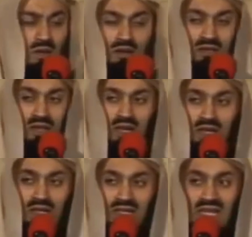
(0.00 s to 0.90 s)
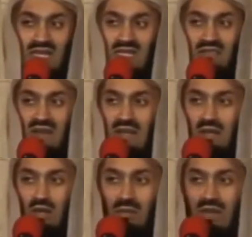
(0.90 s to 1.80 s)
One of the young girls tells the
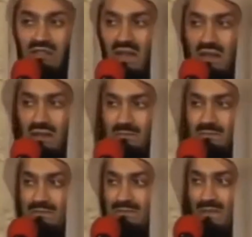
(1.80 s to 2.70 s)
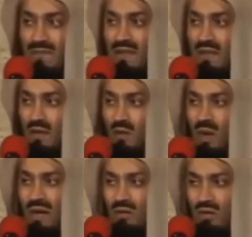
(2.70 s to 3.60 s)
father, oh my father,
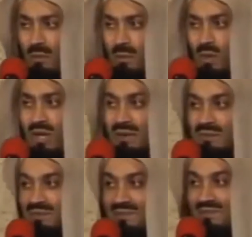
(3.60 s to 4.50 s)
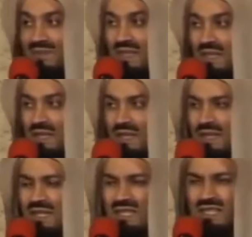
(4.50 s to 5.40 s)
why don't you employ him?
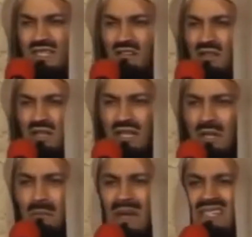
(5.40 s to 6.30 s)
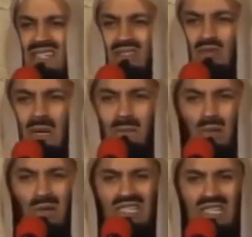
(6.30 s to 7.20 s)
It is definitely best to
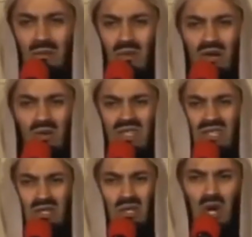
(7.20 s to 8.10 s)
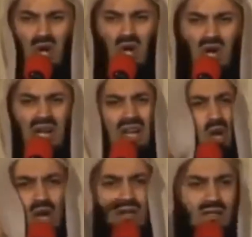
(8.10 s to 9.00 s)
employ someone who is strong
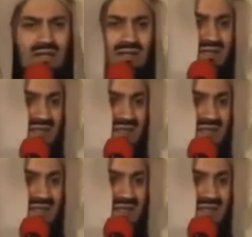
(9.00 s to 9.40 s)
and honest.